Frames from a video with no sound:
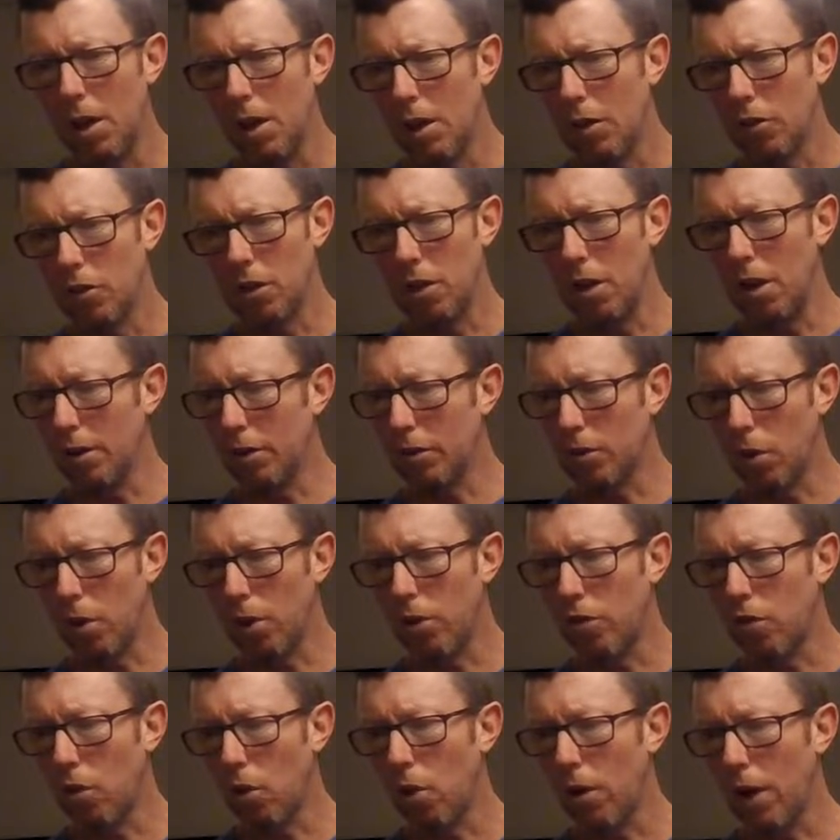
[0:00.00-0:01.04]
So long story
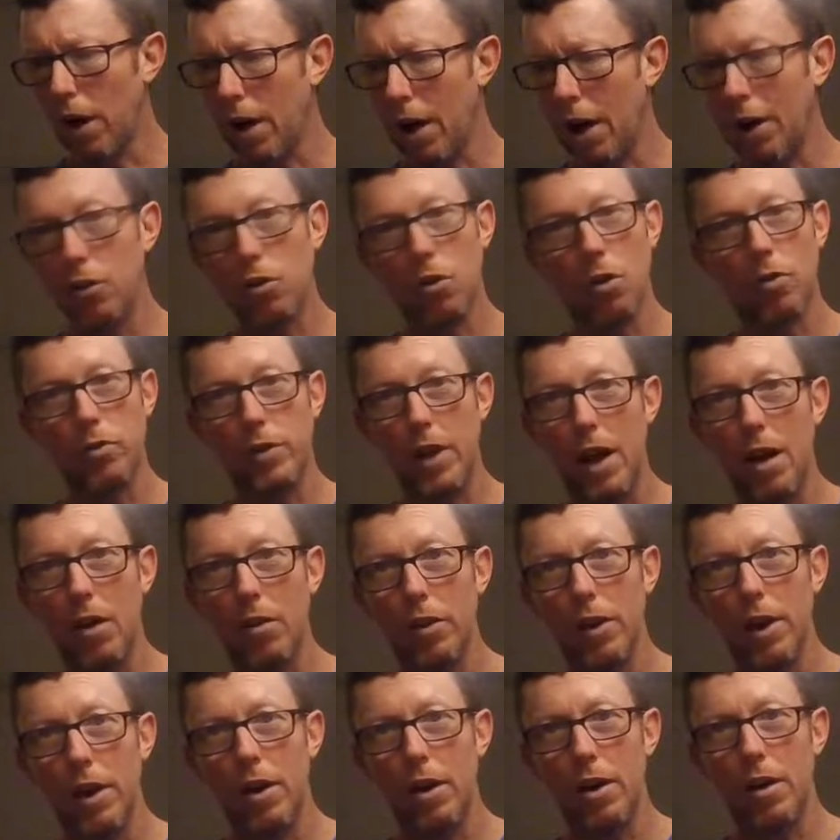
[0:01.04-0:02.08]
short, I drove down
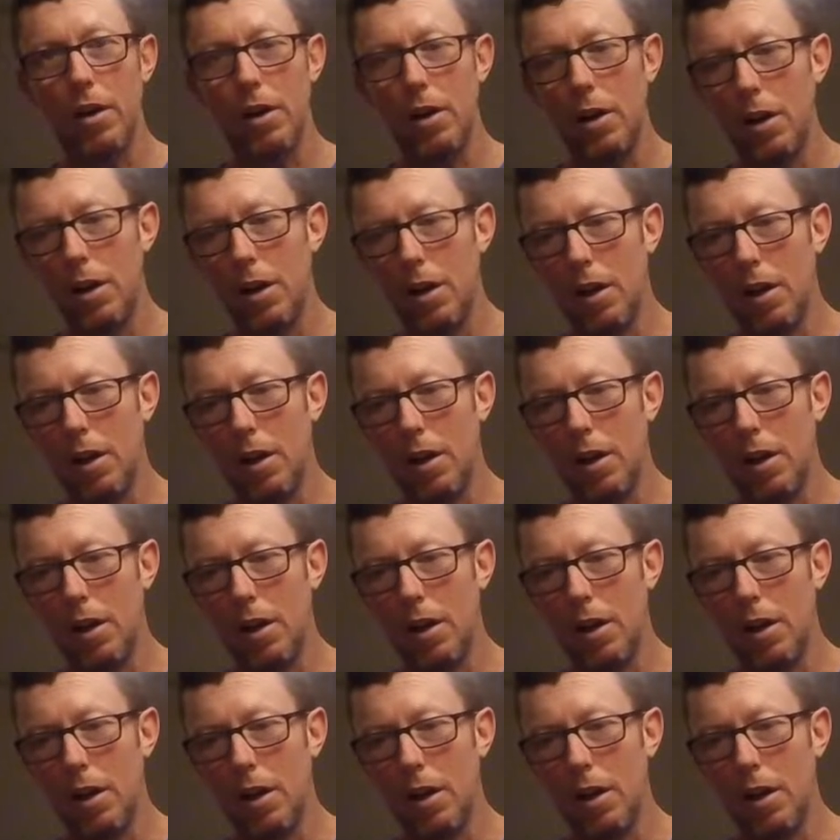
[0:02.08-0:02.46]
there,